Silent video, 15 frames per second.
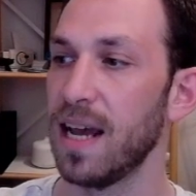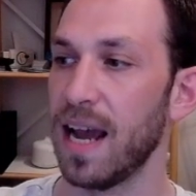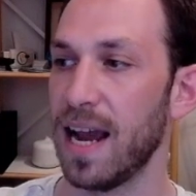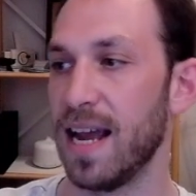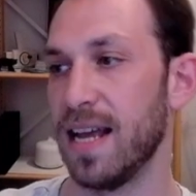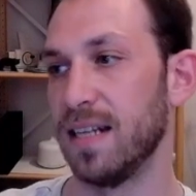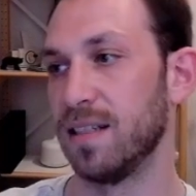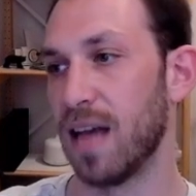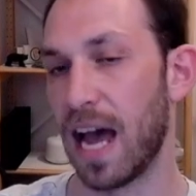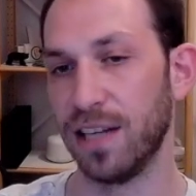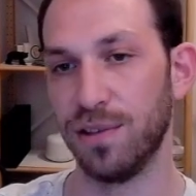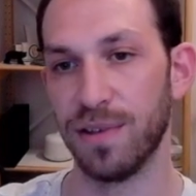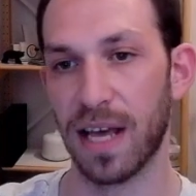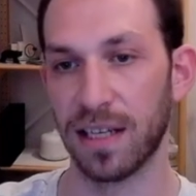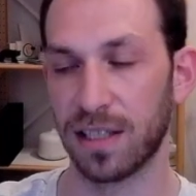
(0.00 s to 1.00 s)
and I
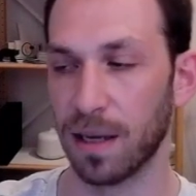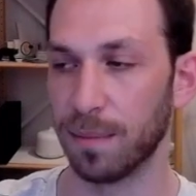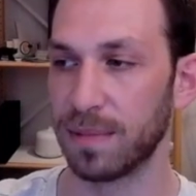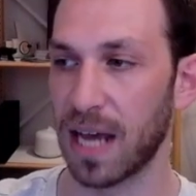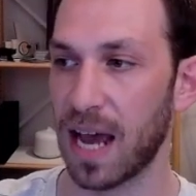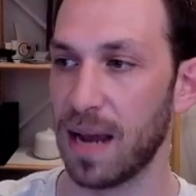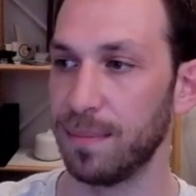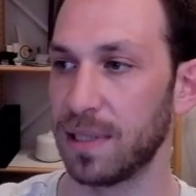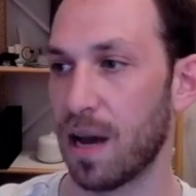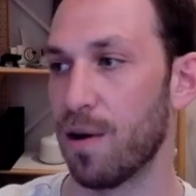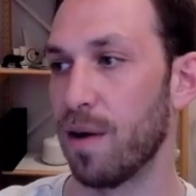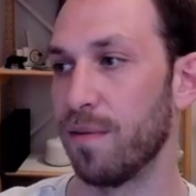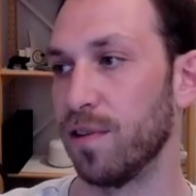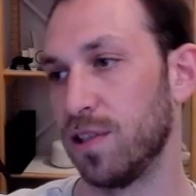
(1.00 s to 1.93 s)
do that sometimes. However,